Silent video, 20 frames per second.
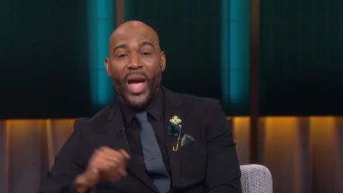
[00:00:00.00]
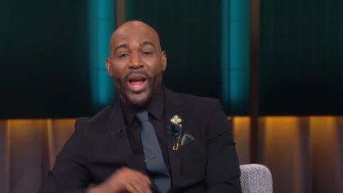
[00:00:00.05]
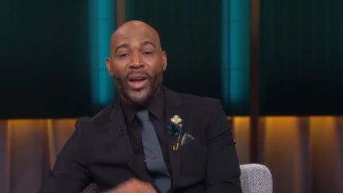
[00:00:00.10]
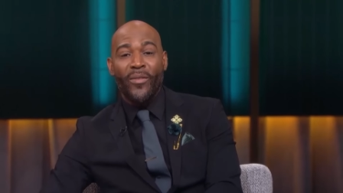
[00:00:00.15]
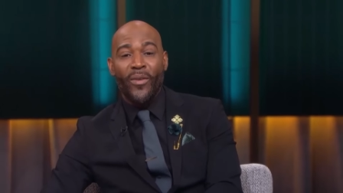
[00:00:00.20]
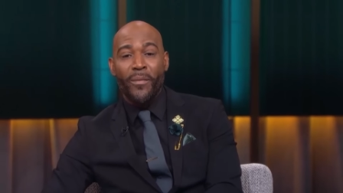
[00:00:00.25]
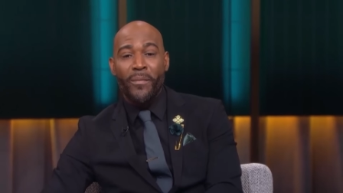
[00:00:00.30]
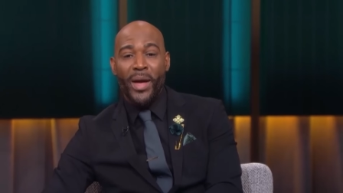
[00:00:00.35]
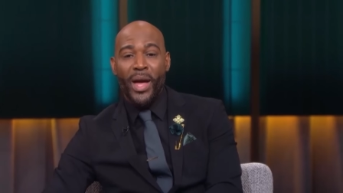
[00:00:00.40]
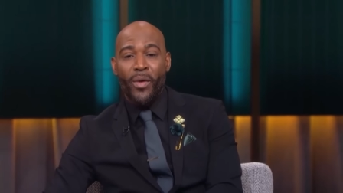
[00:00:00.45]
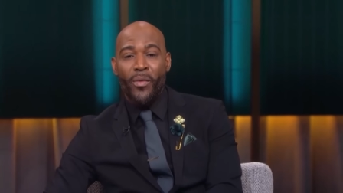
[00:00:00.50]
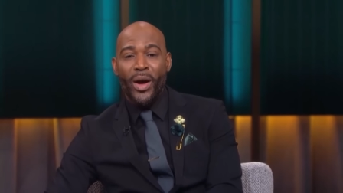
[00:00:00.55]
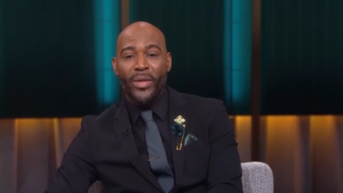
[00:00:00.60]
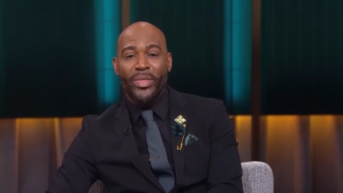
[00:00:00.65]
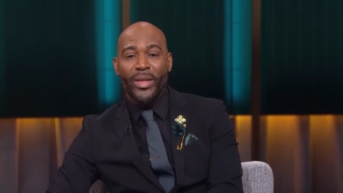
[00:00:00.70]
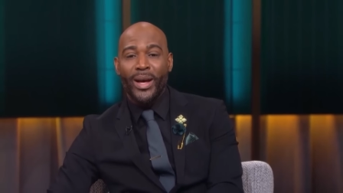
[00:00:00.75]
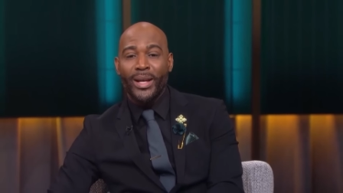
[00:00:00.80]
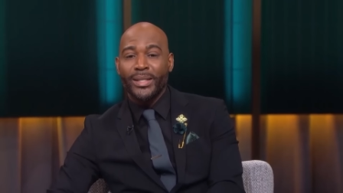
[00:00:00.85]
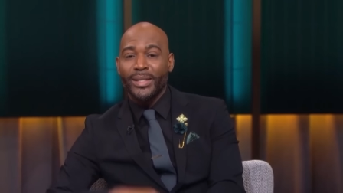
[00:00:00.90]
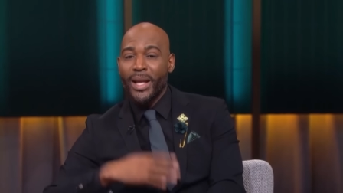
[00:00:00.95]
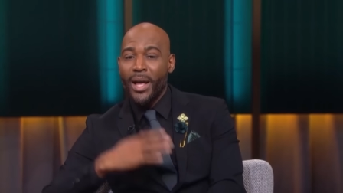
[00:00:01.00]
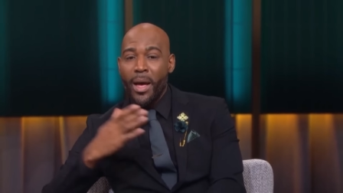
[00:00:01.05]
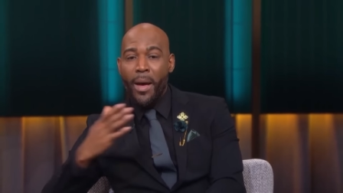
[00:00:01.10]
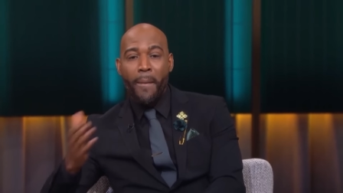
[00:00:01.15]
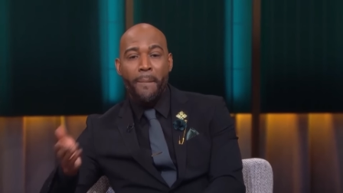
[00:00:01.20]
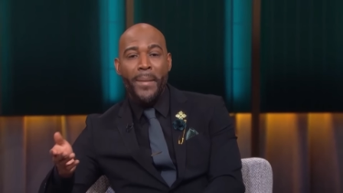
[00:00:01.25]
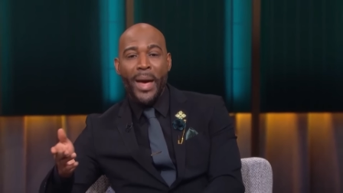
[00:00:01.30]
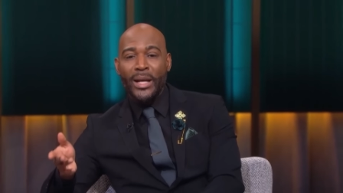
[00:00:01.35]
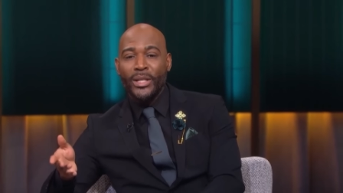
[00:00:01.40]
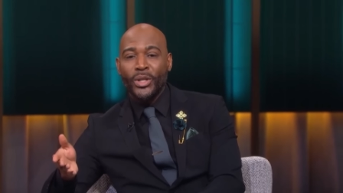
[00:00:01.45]
thank you for being with us.
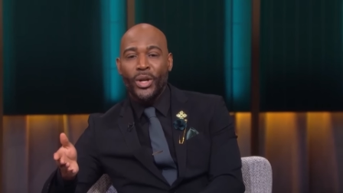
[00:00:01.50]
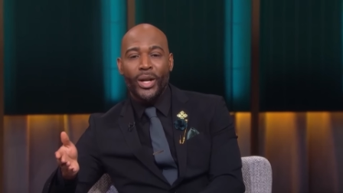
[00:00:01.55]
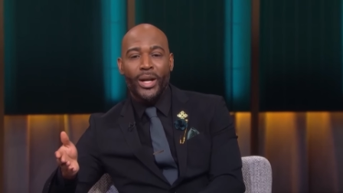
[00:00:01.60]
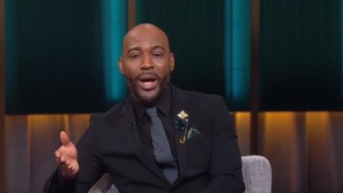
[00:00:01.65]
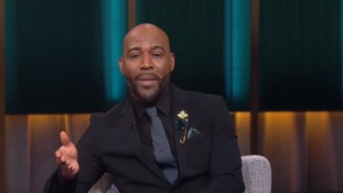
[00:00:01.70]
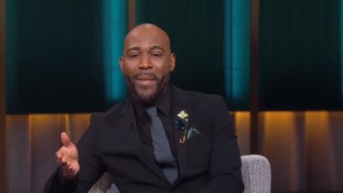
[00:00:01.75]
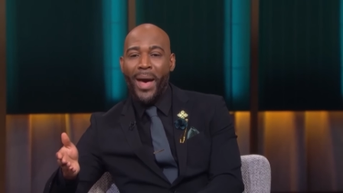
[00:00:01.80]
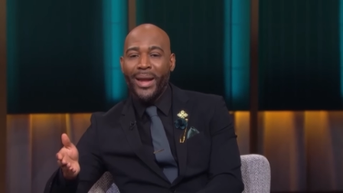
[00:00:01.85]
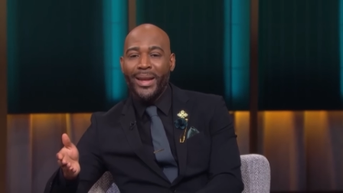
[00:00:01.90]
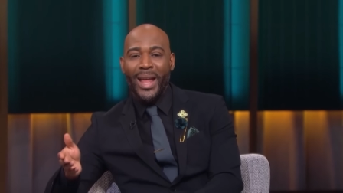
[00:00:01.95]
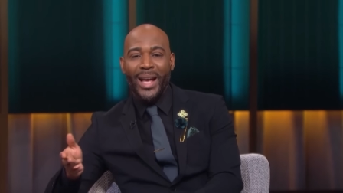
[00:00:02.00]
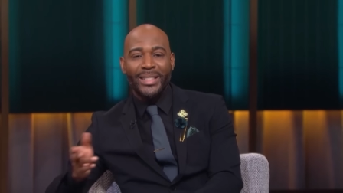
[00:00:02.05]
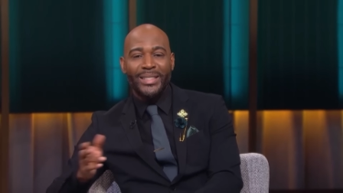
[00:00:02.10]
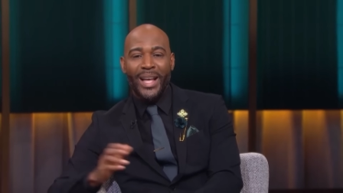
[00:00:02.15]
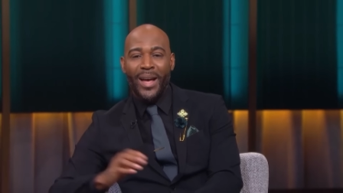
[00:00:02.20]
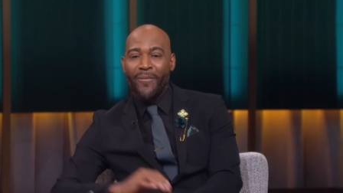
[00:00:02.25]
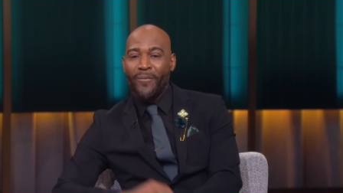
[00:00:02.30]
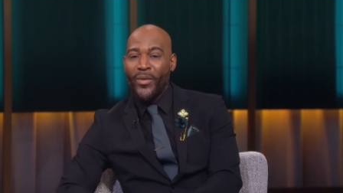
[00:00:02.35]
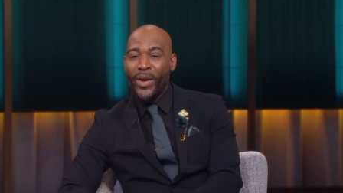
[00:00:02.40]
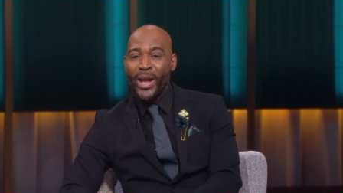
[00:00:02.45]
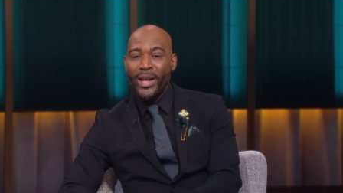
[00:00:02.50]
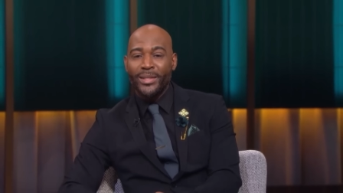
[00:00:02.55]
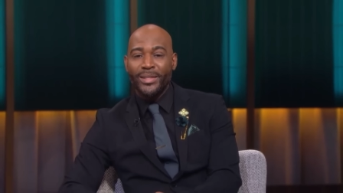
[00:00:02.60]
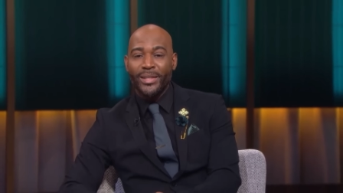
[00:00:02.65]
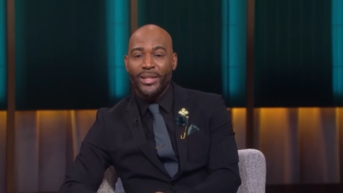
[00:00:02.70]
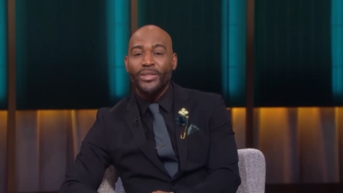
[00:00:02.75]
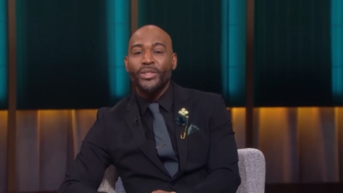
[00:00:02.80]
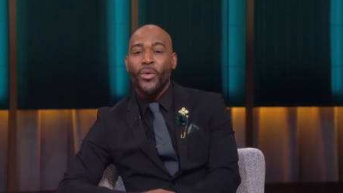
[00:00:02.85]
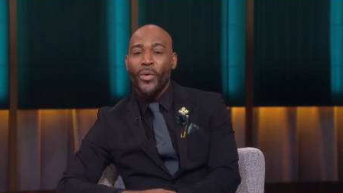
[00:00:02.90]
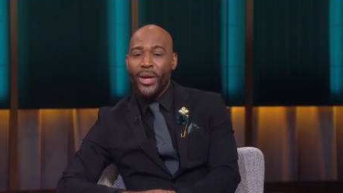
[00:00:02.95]
Make sure to come back next time,
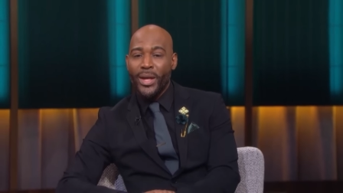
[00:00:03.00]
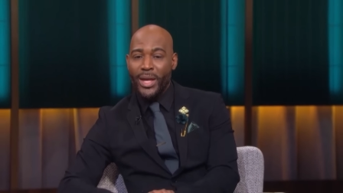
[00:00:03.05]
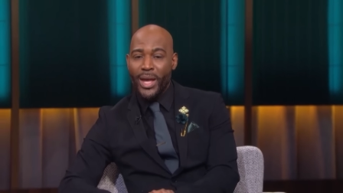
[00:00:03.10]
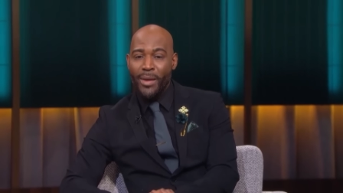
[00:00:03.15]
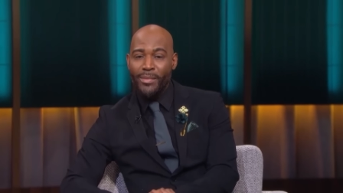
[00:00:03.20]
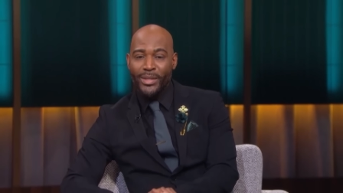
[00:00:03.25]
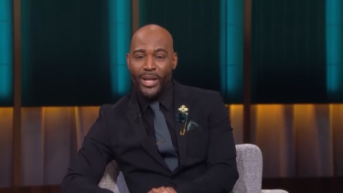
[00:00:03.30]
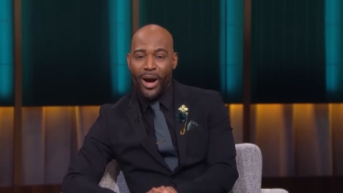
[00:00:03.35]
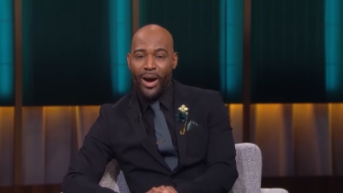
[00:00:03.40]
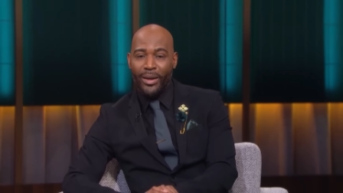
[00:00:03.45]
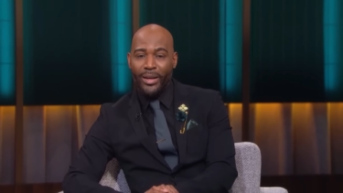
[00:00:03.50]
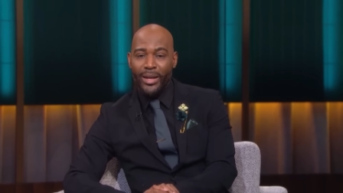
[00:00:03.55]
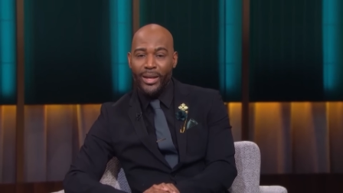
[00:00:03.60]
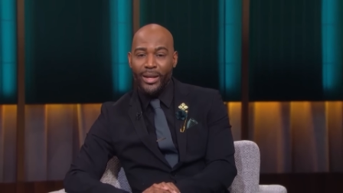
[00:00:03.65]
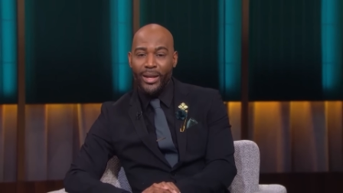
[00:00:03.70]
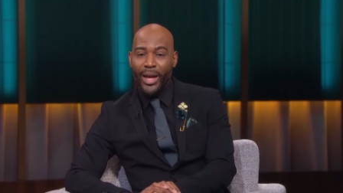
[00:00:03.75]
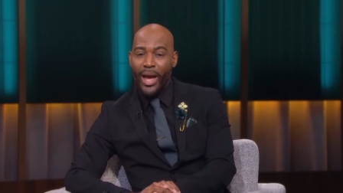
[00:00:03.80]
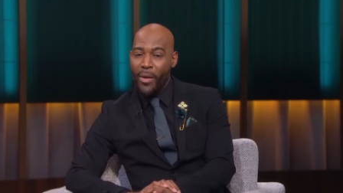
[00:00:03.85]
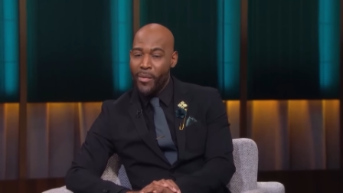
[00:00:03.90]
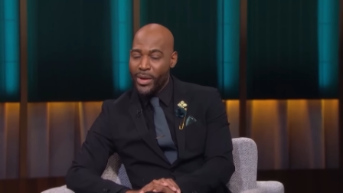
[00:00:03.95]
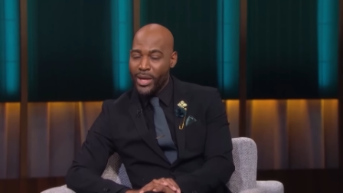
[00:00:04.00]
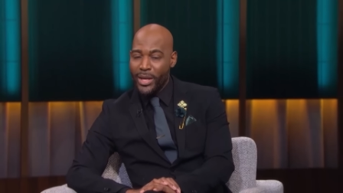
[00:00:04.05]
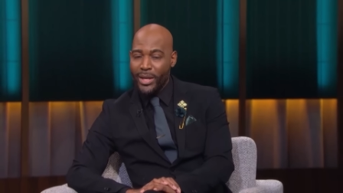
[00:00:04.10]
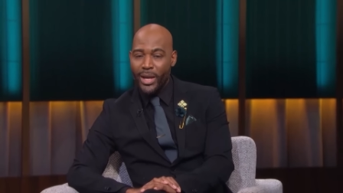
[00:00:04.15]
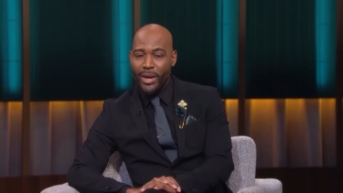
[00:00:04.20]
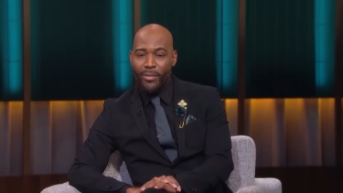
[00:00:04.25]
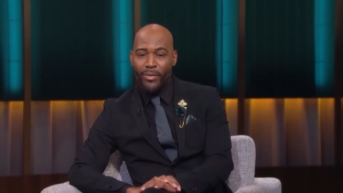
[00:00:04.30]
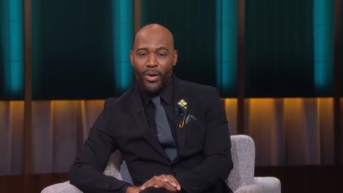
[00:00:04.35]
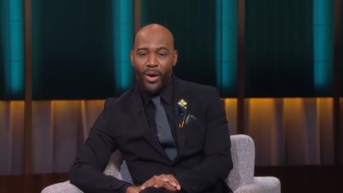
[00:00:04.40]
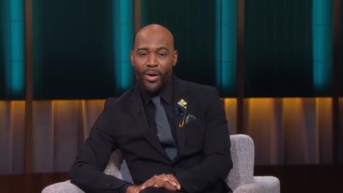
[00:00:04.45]
friends, so we can keep talking and we can
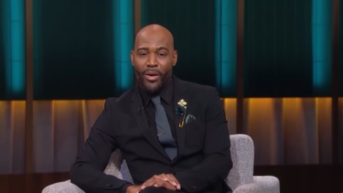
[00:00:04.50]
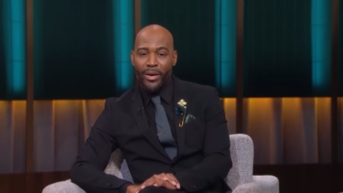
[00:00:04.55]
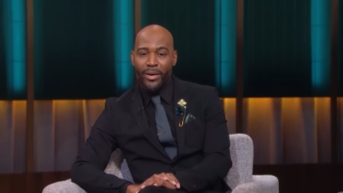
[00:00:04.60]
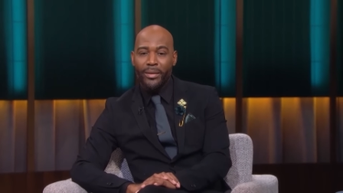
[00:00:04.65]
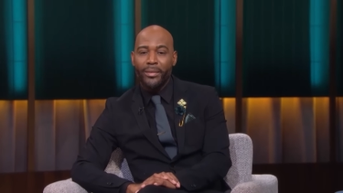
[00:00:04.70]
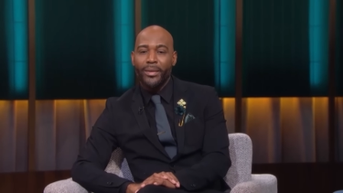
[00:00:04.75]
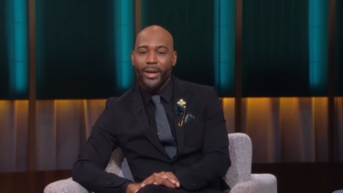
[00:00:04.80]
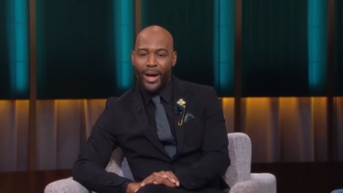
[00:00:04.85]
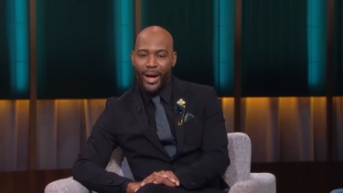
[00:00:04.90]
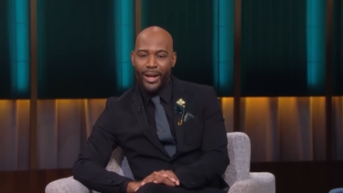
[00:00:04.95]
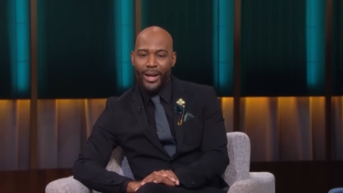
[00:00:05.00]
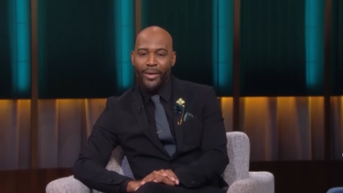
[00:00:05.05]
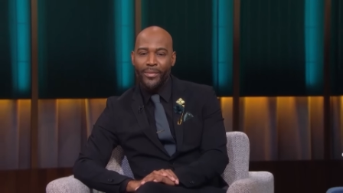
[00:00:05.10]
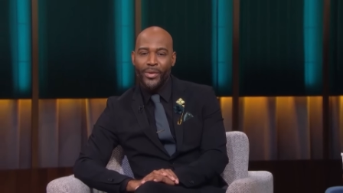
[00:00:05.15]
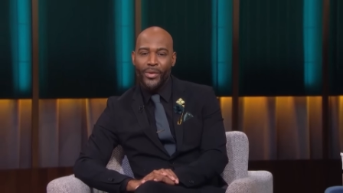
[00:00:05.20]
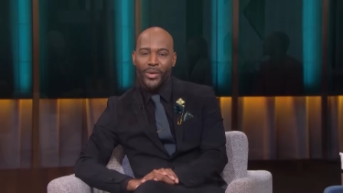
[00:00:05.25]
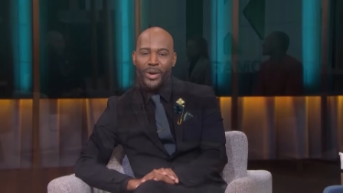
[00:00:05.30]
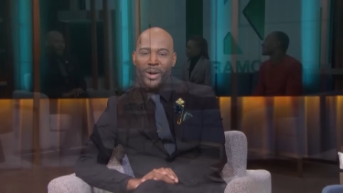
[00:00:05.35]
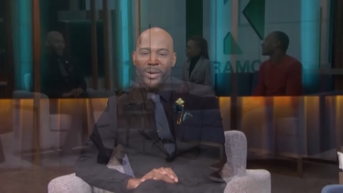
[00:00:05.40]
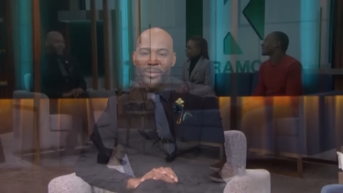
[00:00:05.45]
keep growing. I love you